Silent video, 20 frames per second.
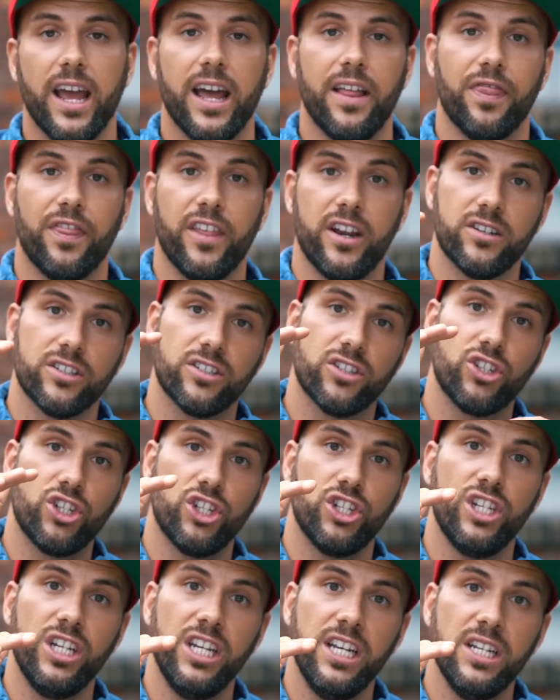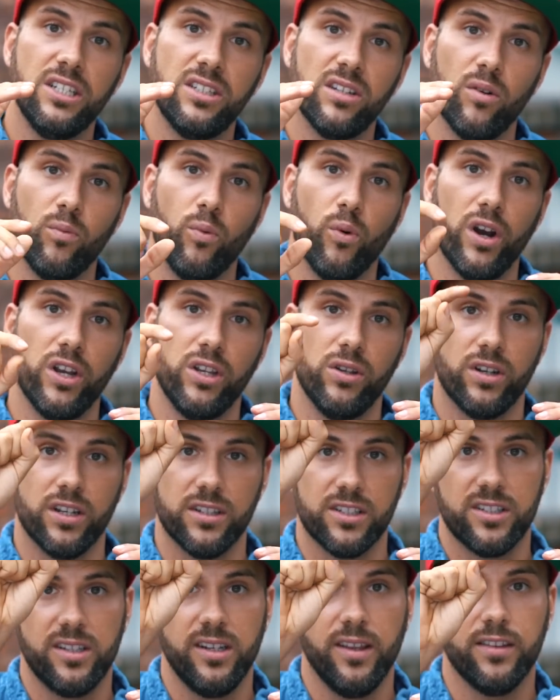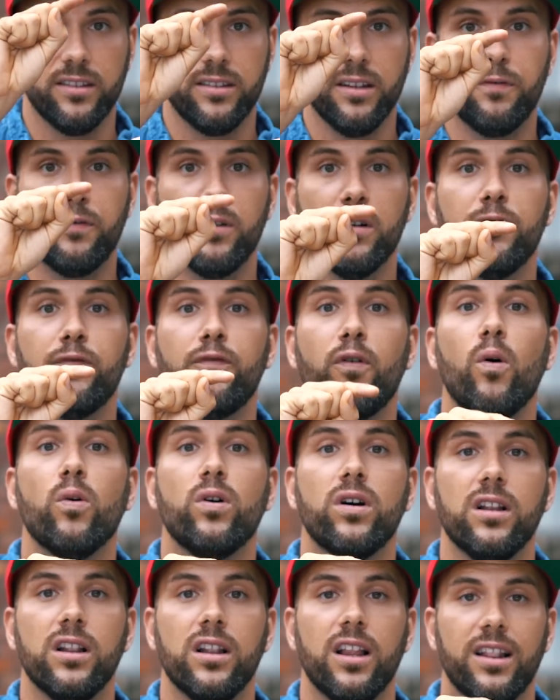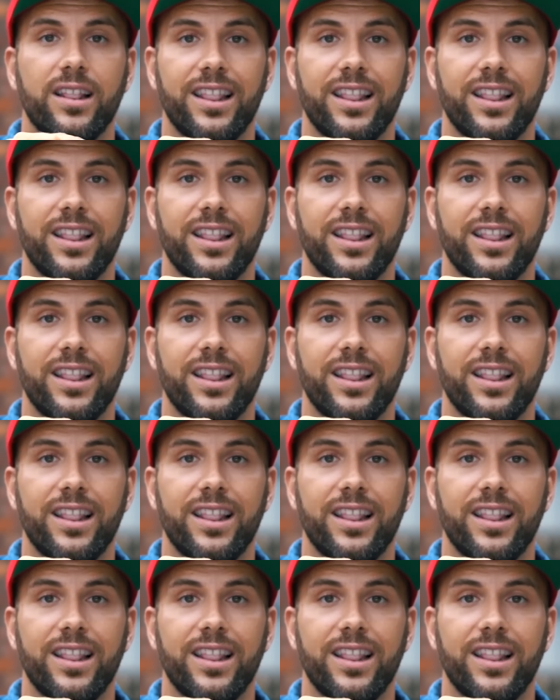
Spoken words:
and there's a sheet where you can see the different focal